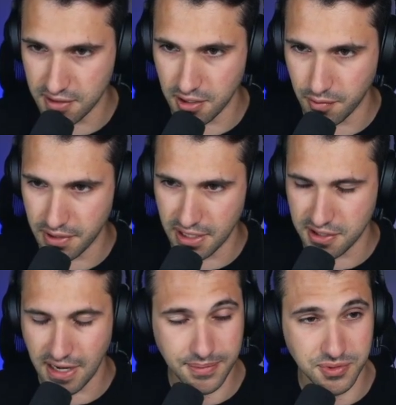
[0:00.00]
you know what? That's
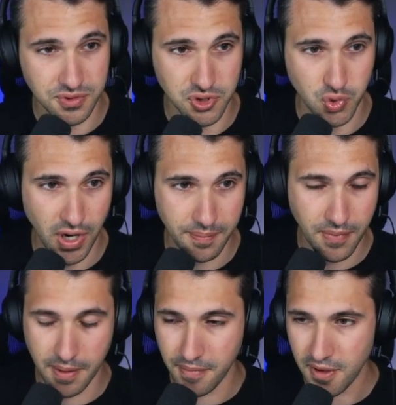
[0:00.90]
an absolute destroy. I'm
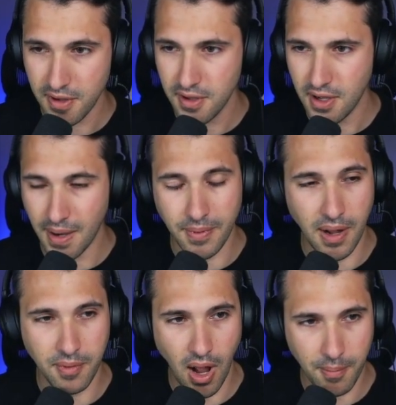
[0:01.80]

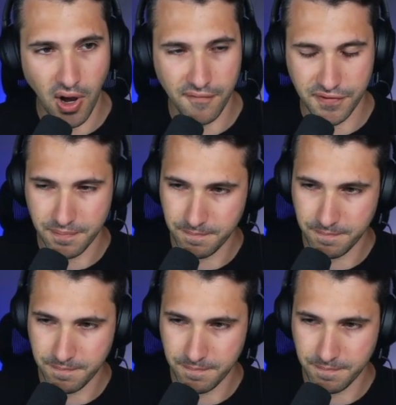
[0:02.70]
confident.